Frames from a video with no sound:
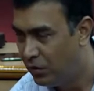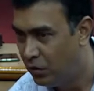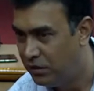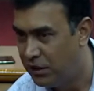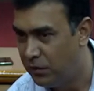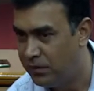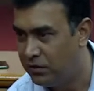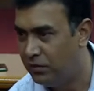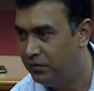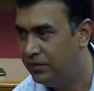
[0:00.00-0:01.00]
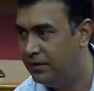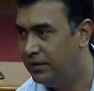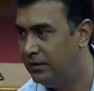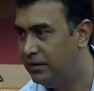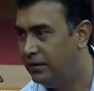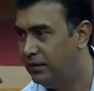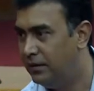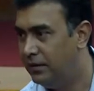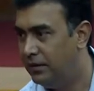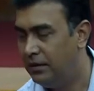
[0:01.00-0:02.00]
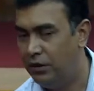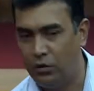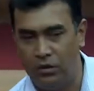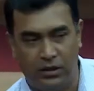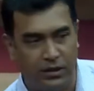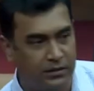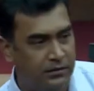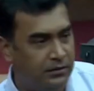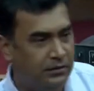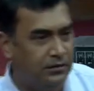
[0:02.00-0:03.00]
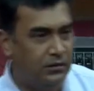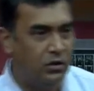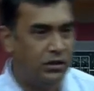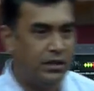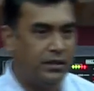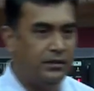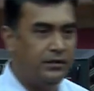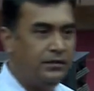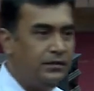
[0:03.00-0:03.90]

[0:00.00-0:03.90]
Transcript: whole sequence of nucleotide, not correct.